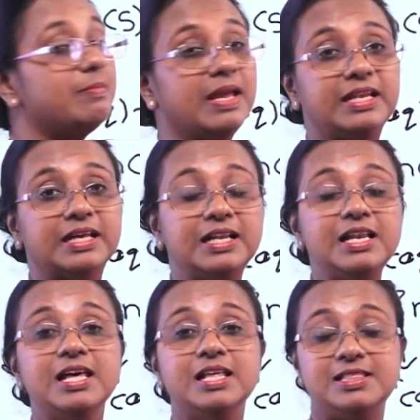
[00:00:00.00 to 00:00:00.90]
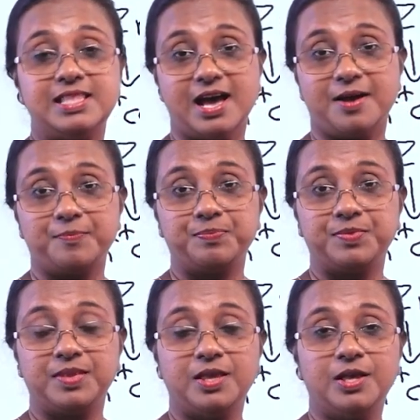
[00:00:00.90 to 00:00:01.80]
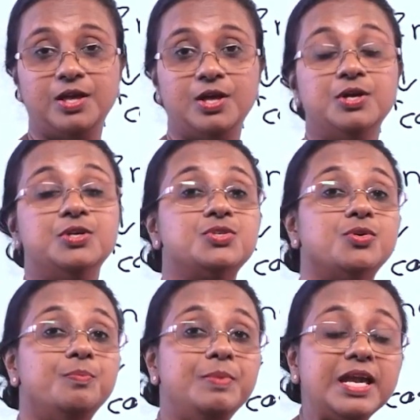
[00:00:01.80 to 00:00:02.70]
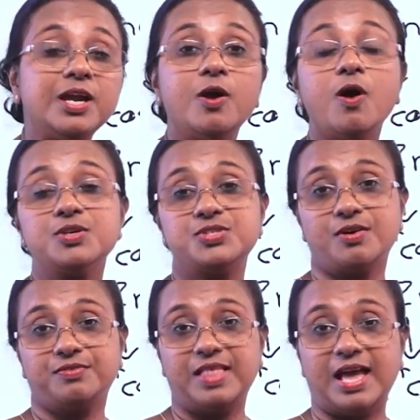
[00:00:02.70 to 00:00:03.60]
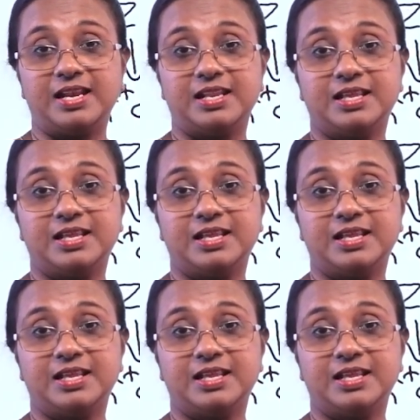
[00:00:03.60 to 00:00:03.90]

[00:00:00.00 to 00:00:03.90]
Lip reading: metal there. So, because of that,